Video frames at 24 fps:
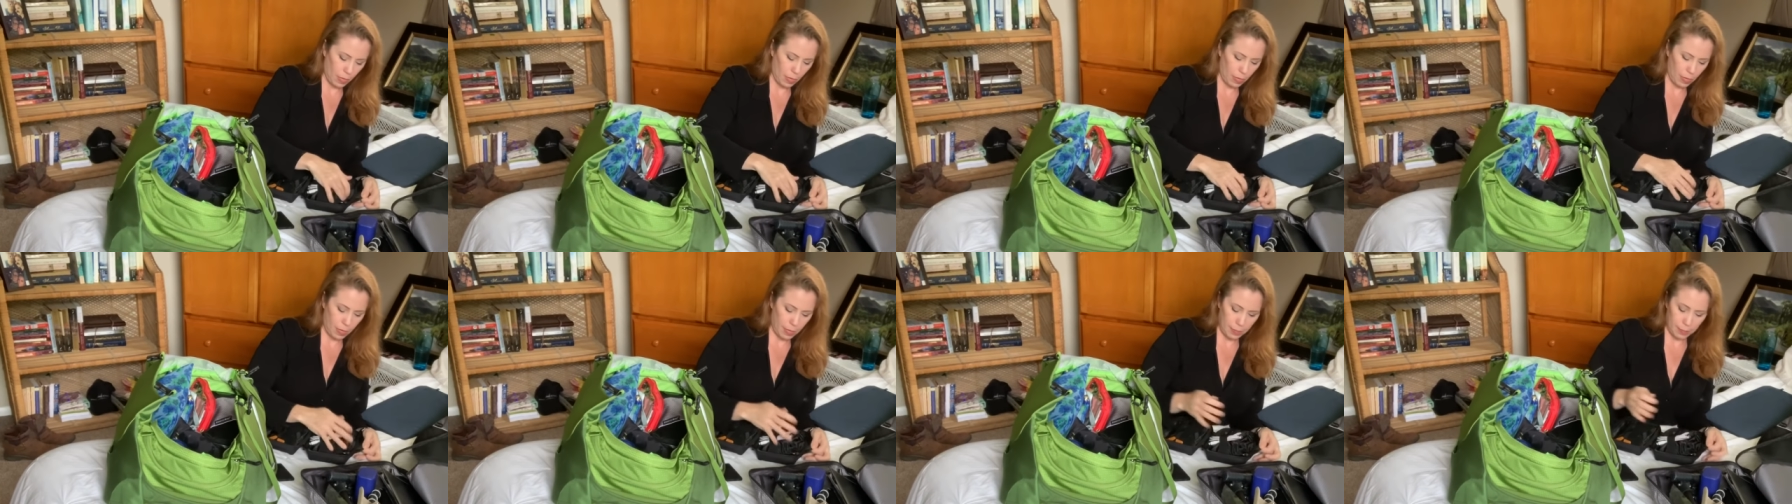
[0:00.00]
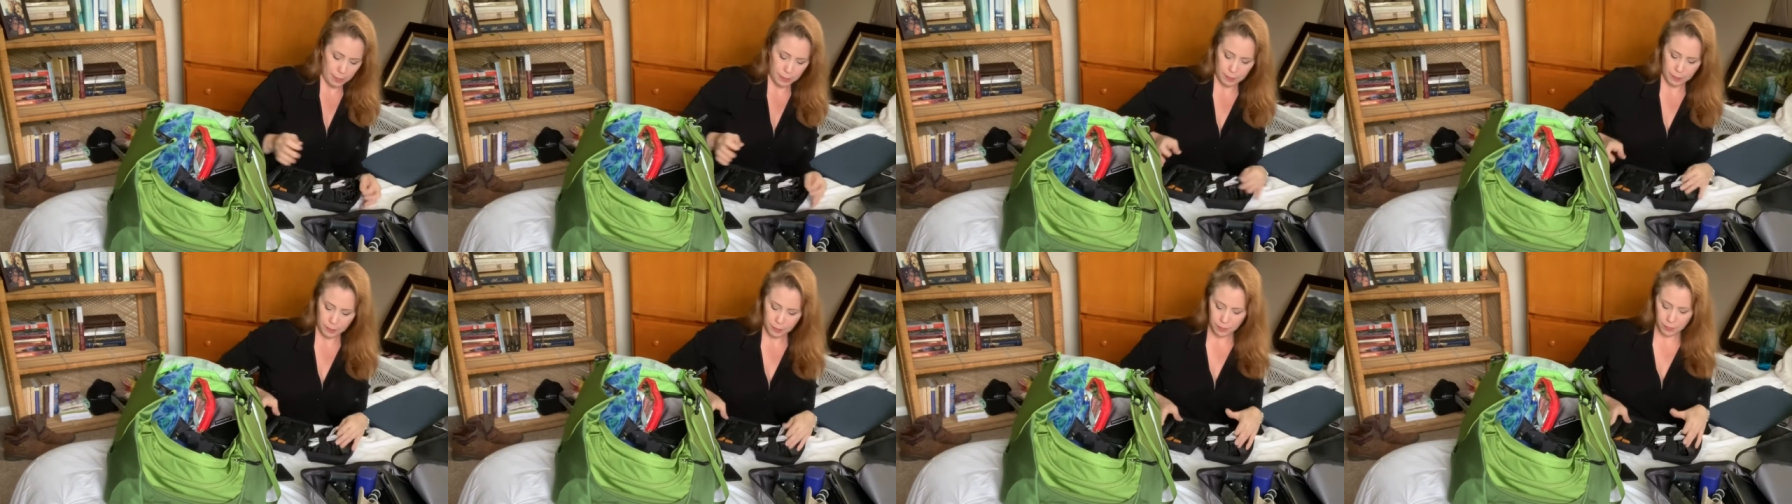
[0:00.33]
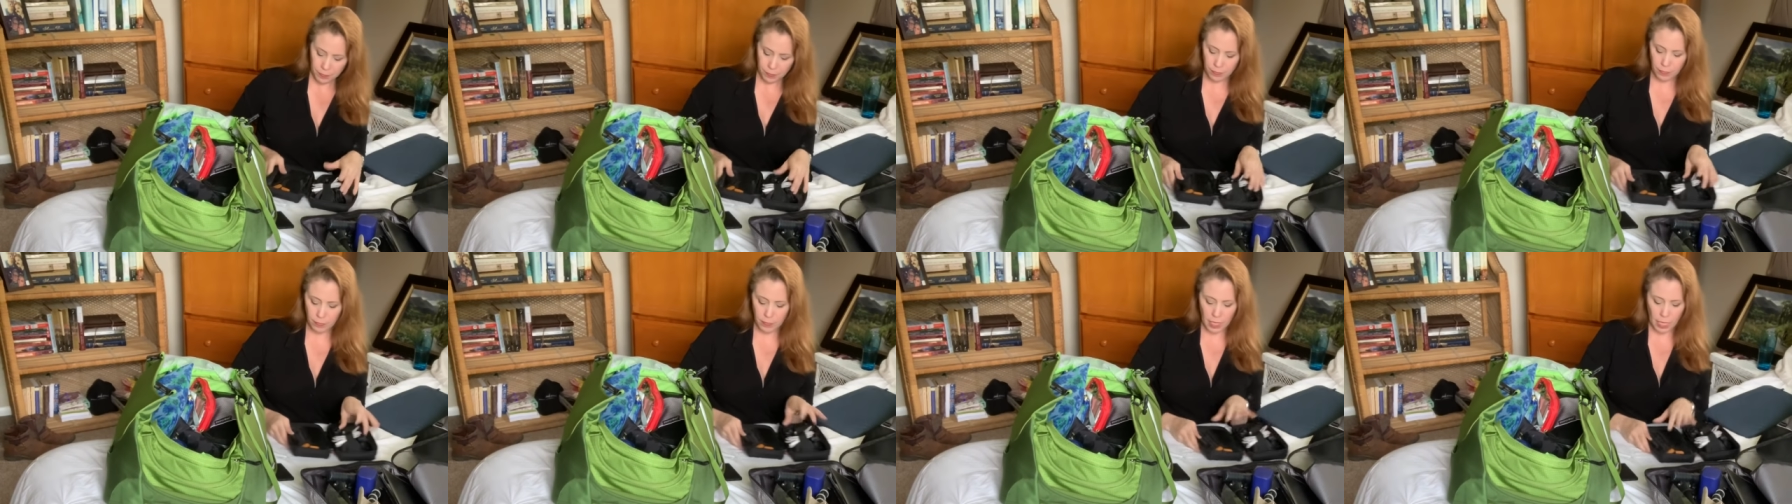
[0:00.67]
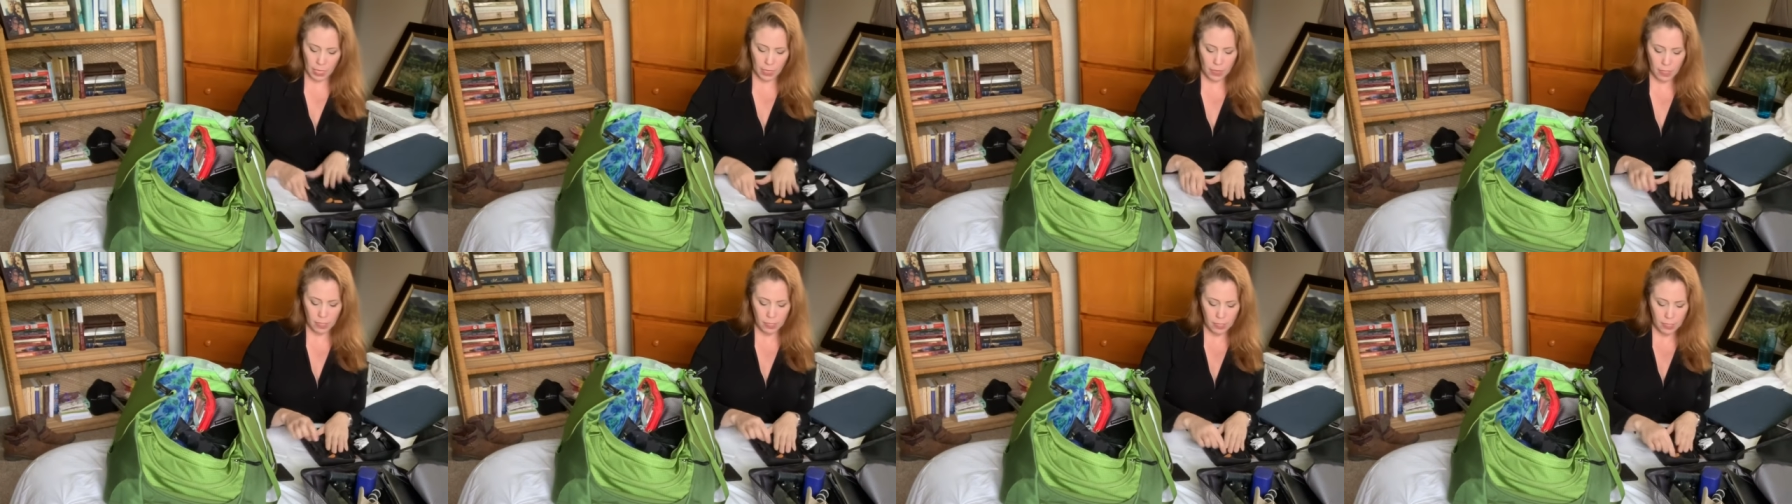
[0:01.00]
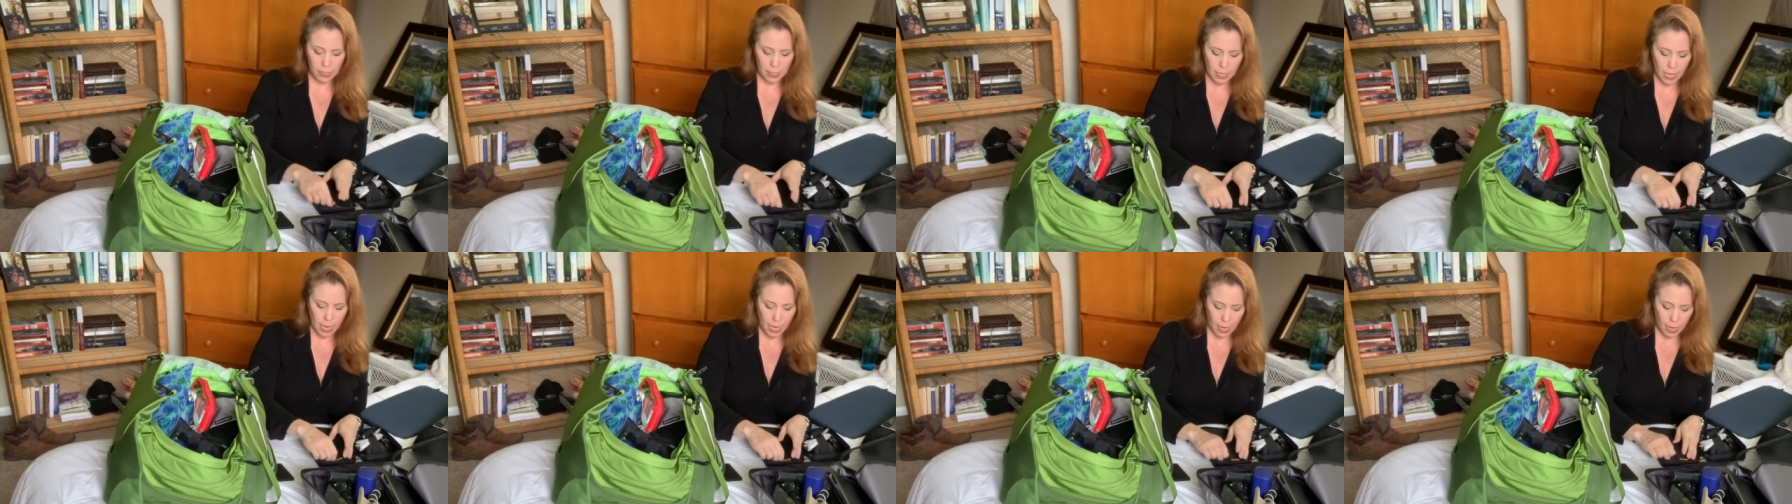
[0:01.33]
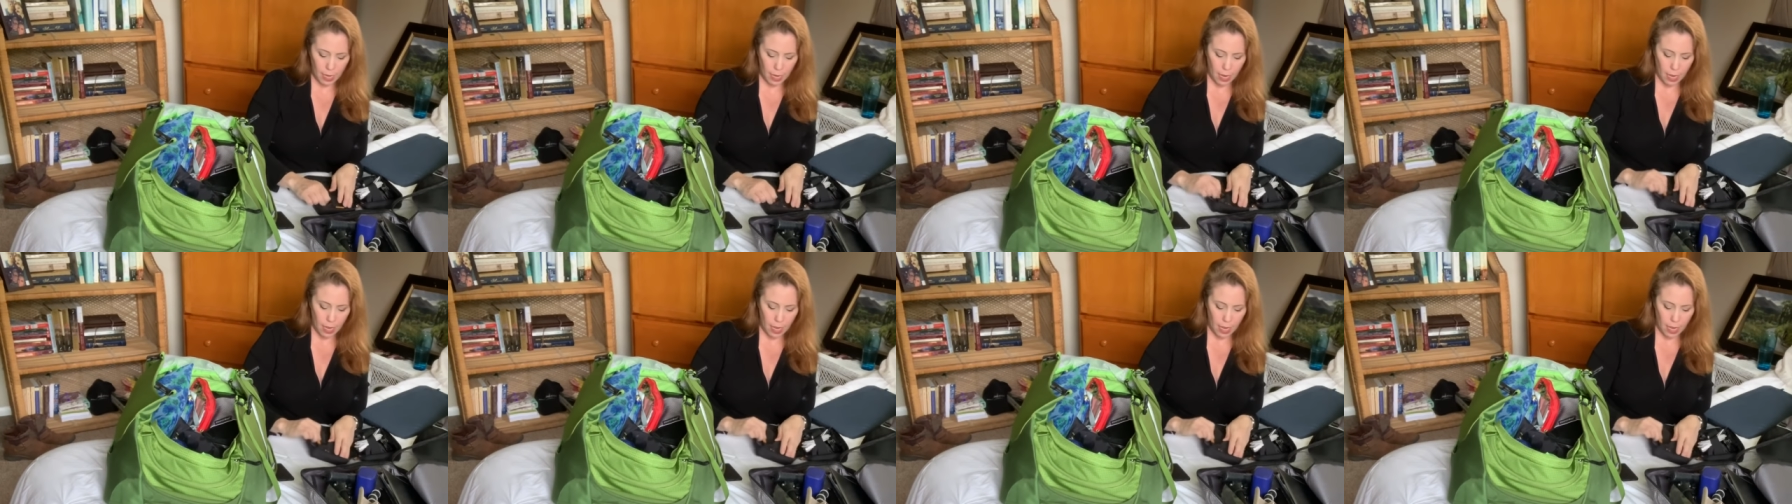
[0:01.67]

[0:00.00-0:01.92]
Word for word: Um, in this side,